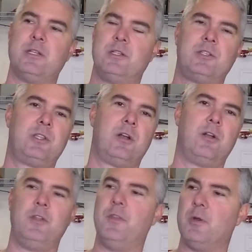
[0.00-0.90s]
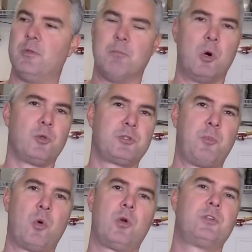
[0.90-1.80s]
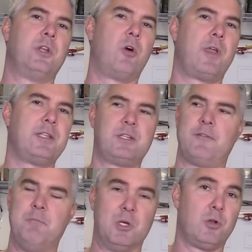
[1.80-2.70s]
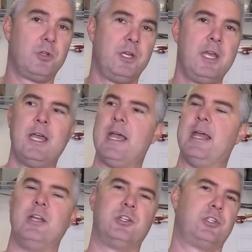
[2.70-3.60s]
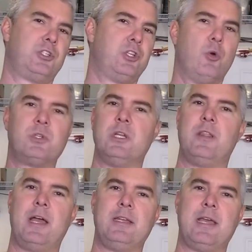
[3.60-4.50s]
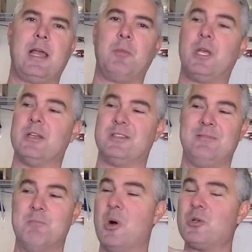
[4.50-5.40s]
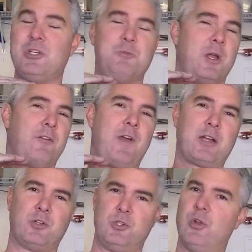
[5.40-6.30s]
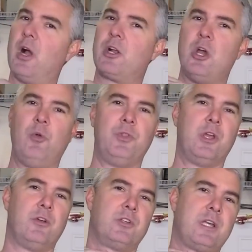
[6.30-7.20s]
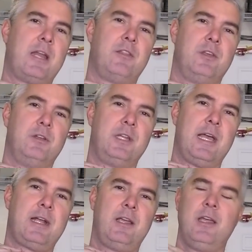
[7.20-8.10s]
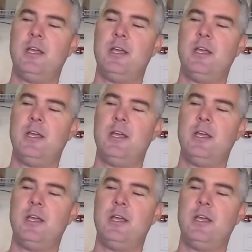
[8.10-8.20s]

It sits there, and then the mold spores and all that stuff build, and it just soaks into that deck, because most of these manufacturers do not coat the underside of the deck,